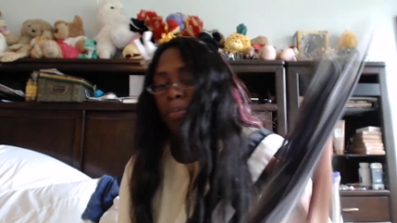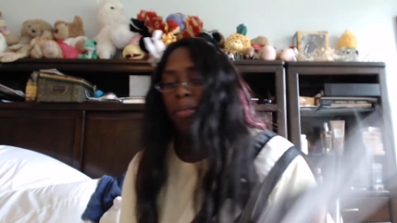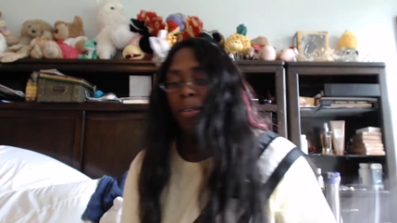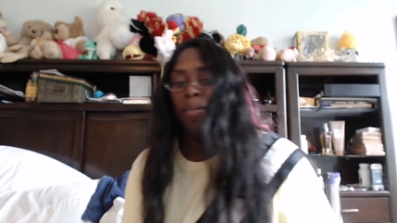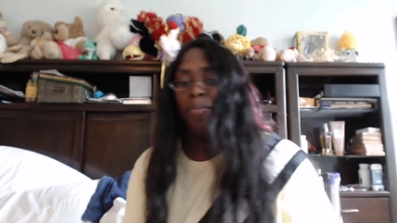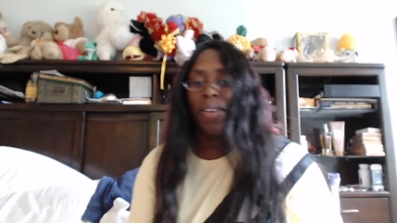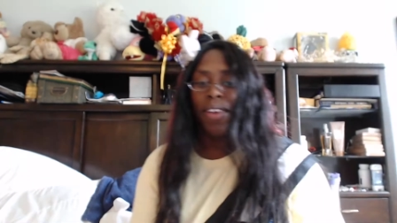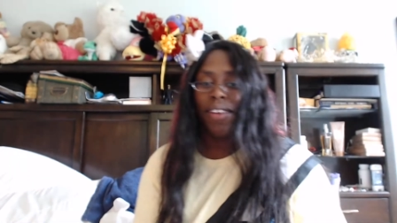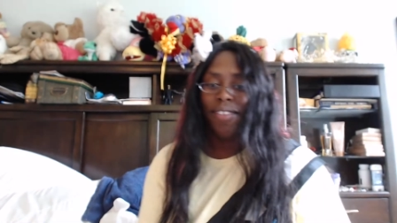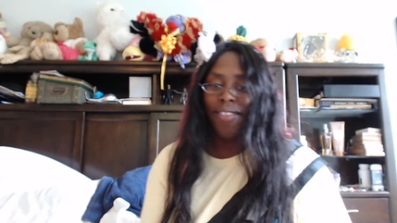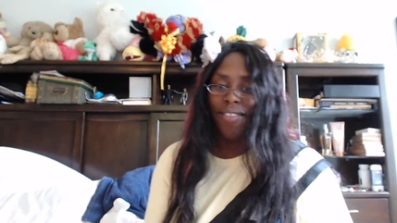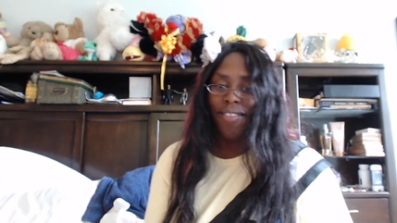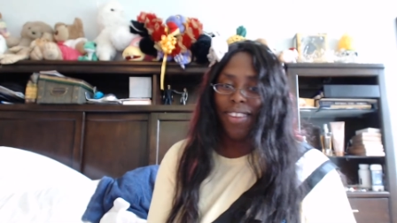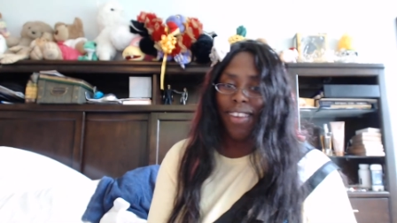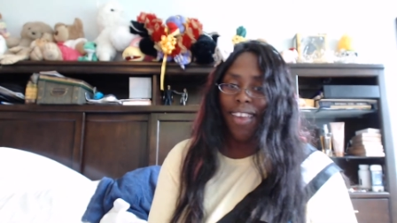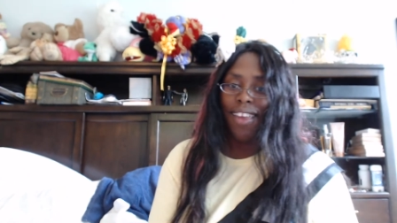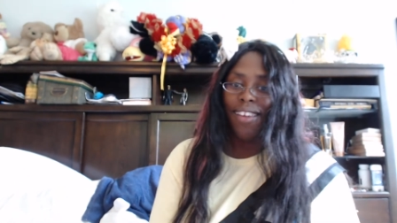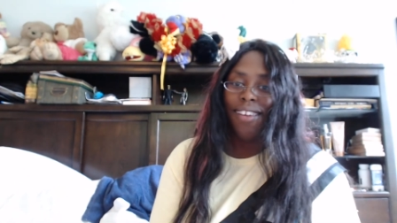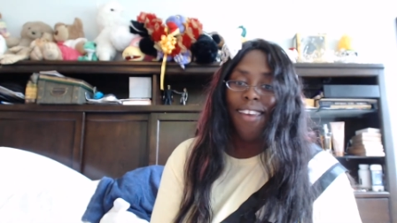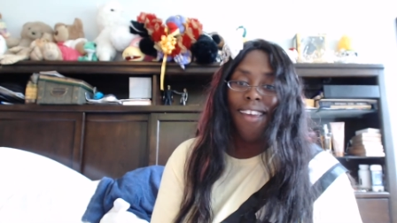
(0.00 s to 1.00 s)
put pictures in.
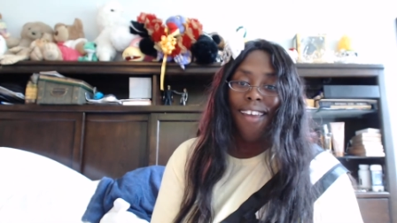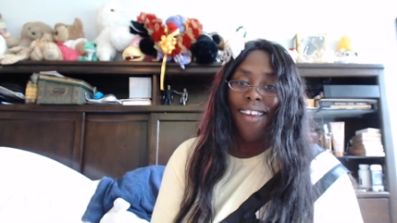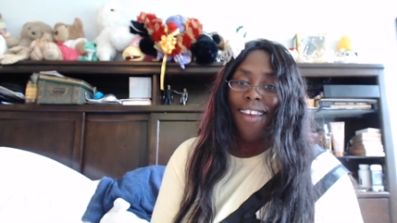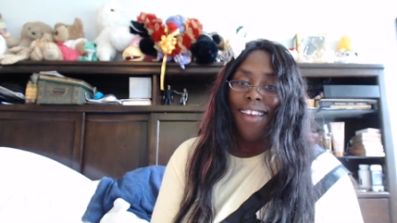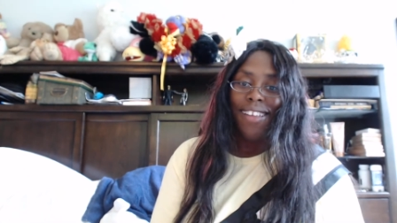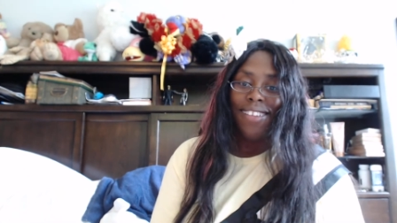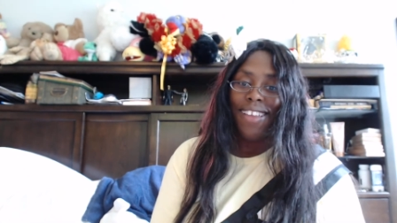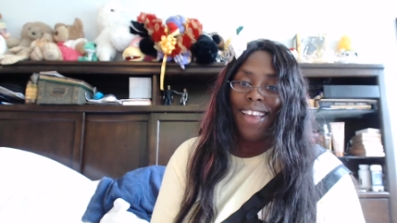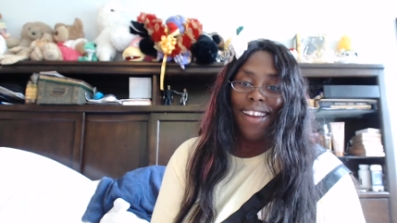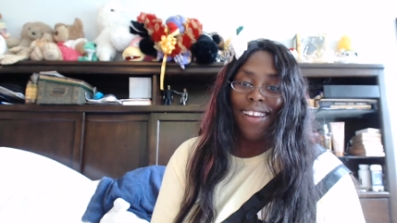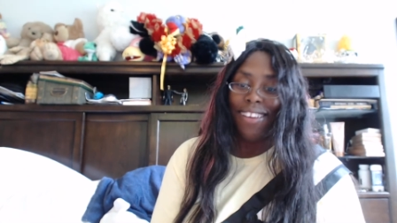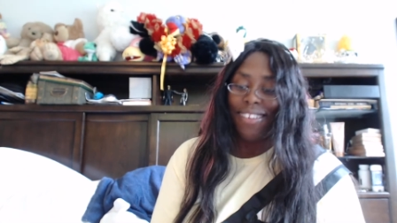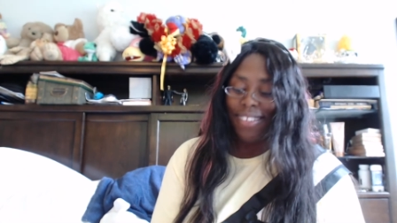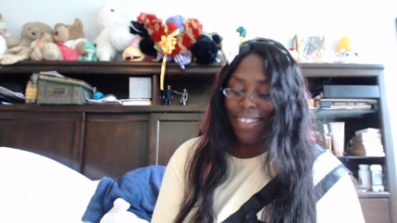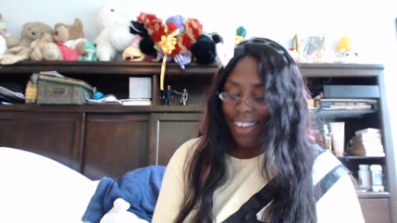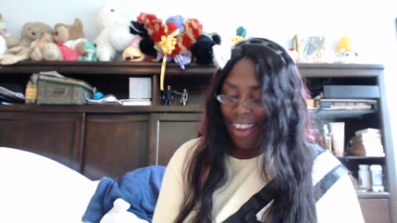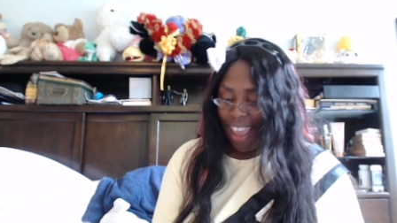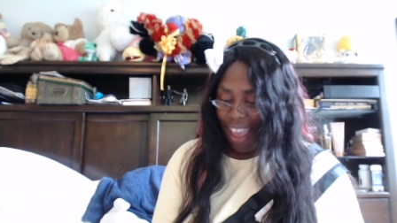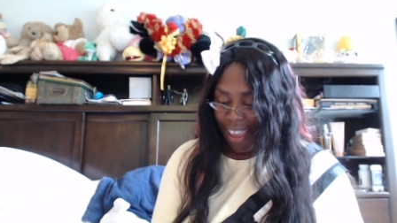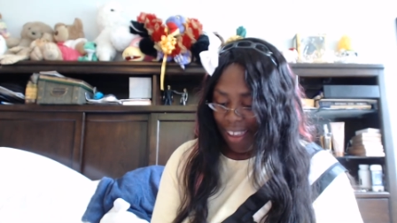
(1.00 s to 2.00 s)
That ain't
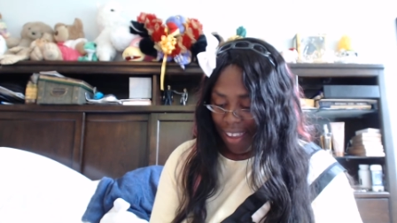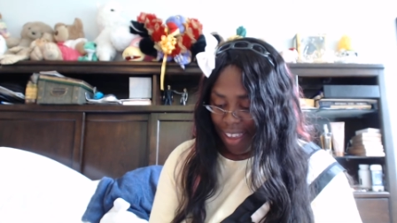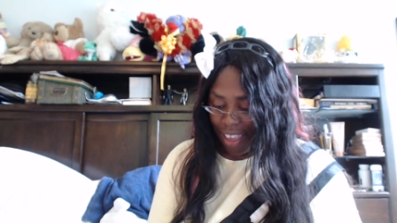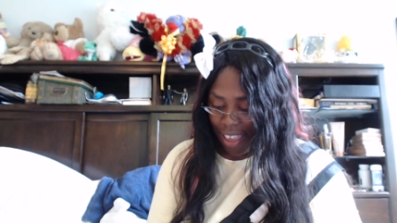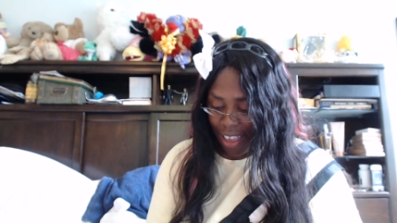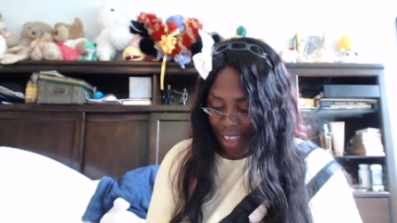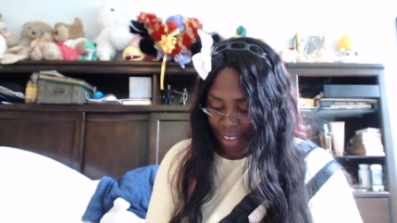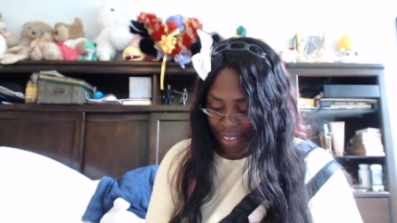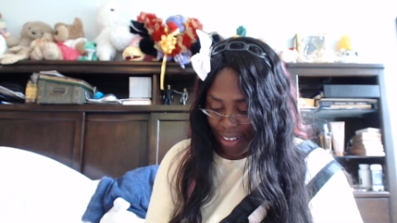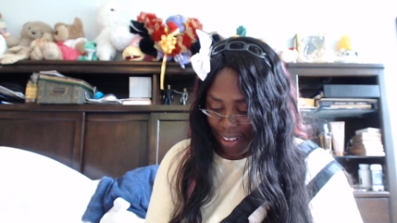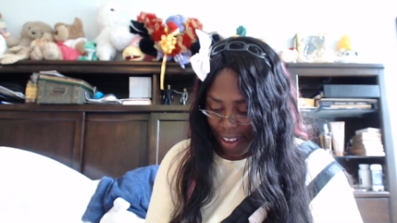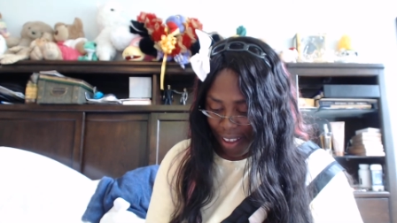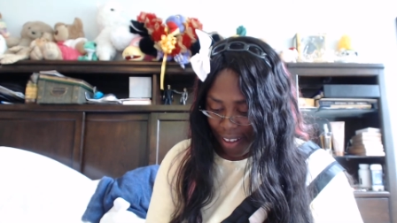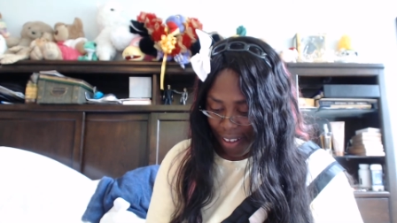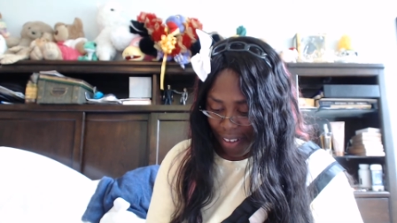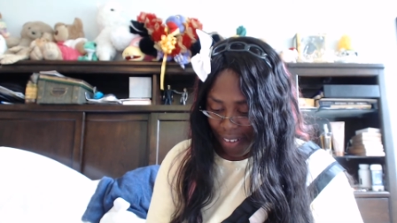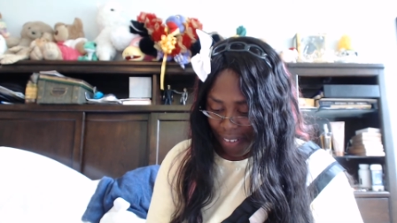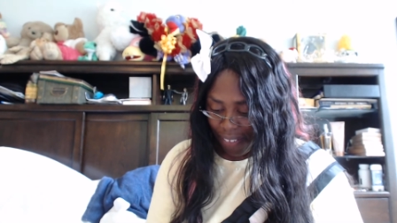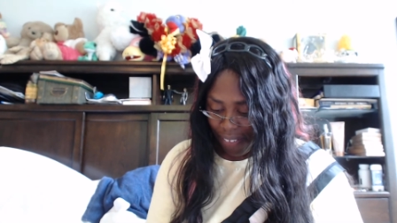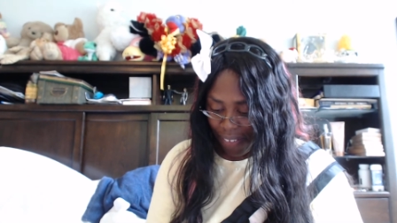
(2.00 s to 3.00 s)
today.
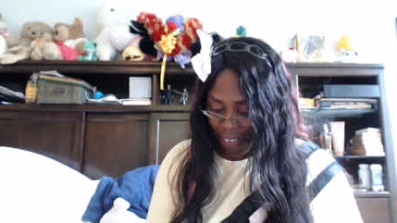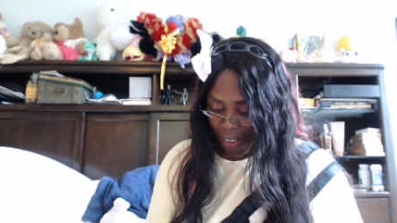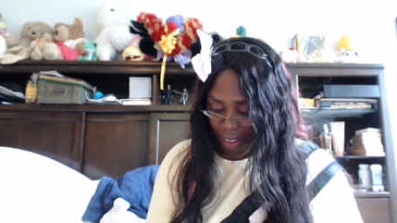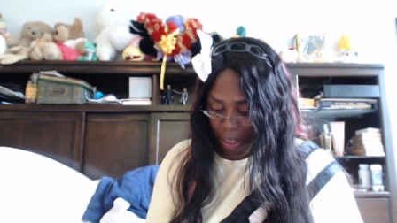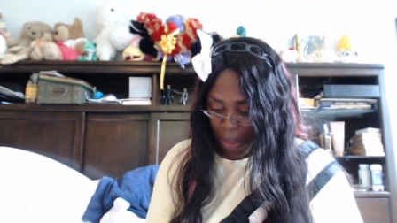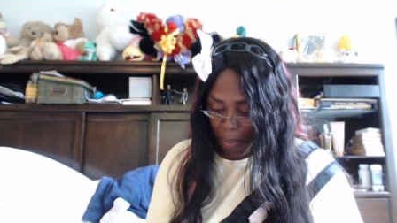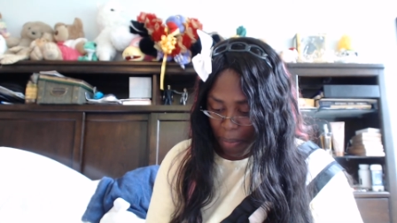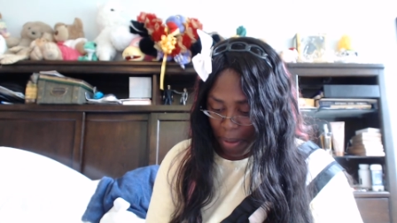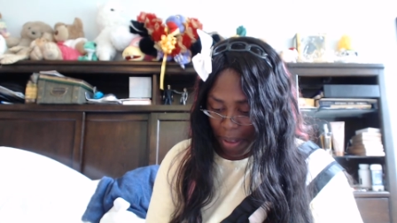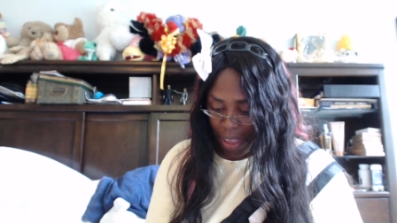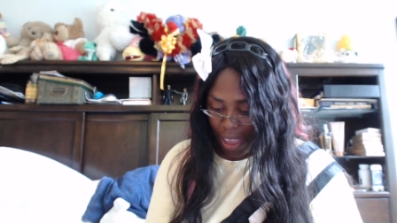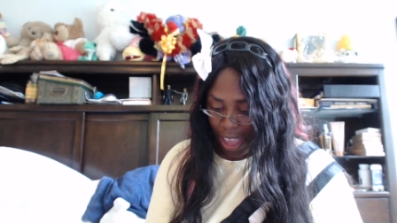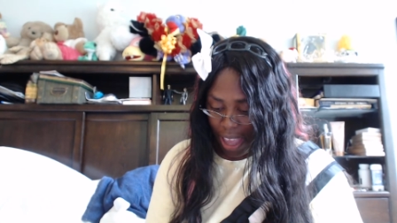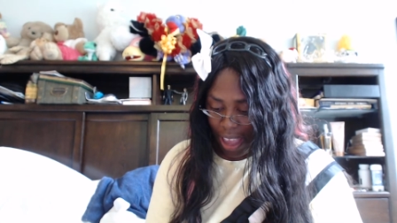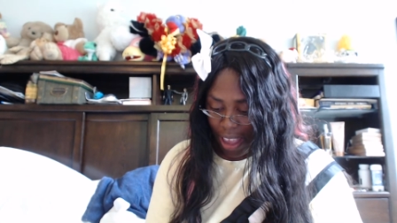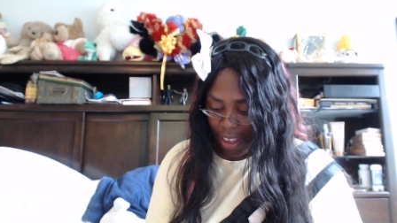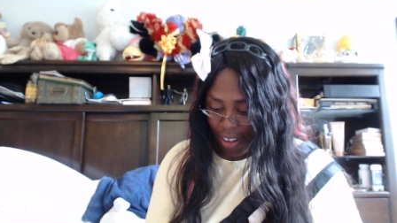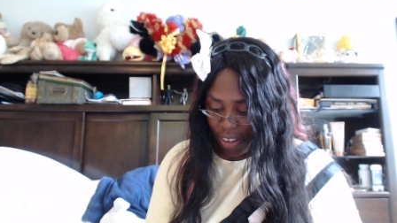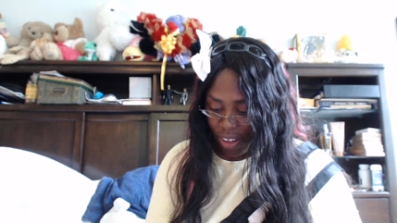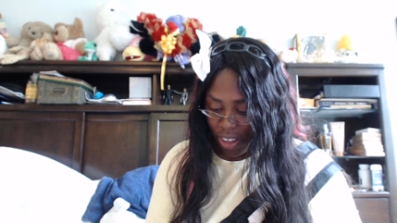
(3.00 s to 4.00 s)
So, but
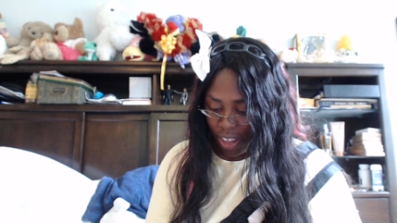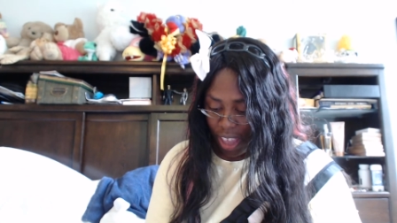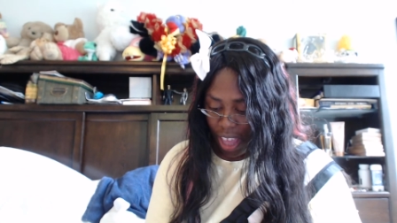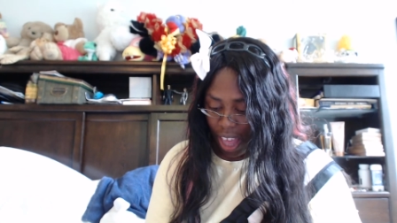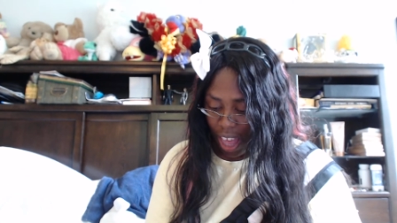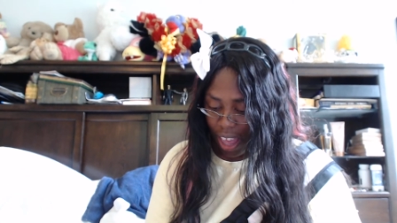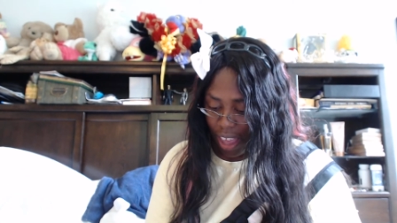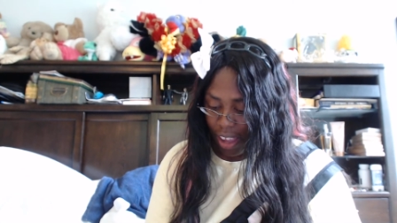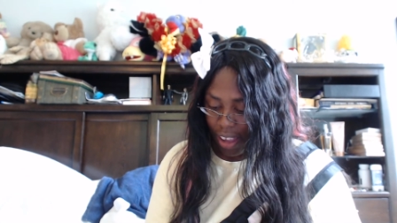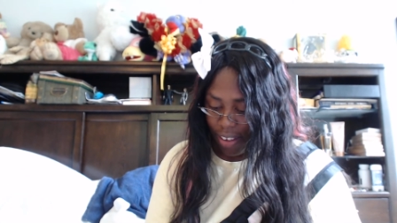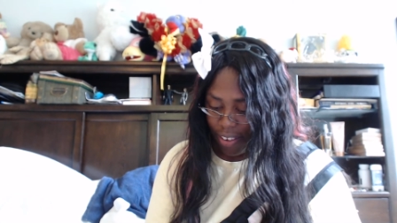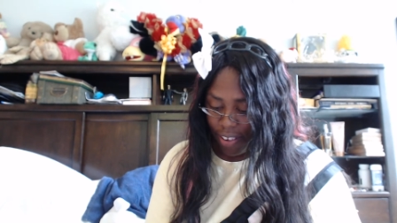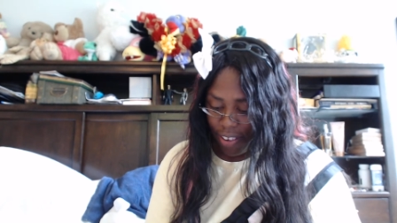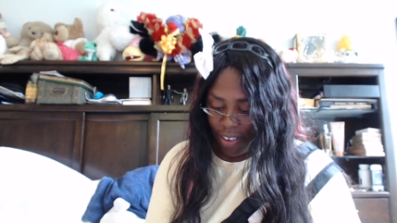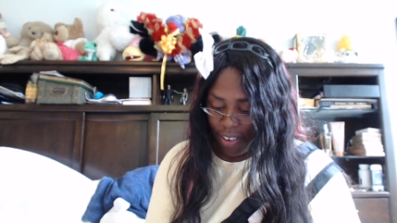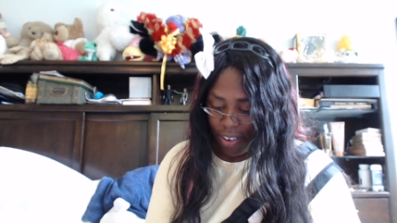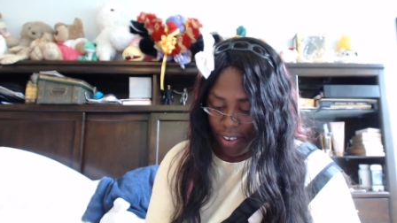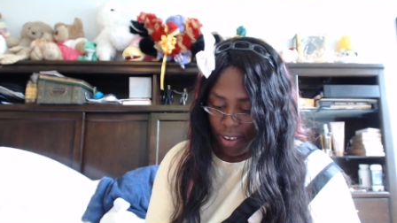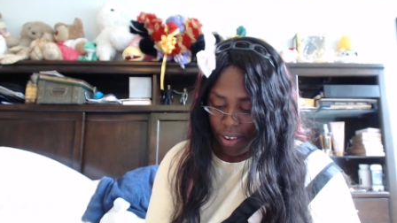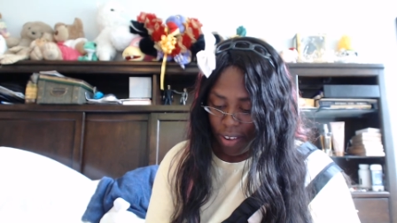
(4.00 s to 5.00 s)
it's got,
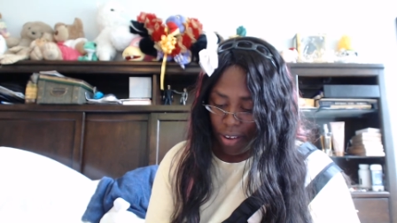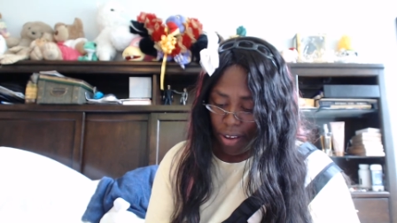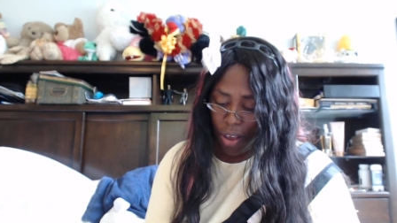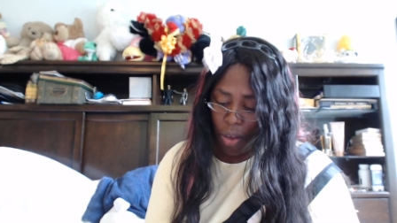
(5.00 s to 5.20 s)
it's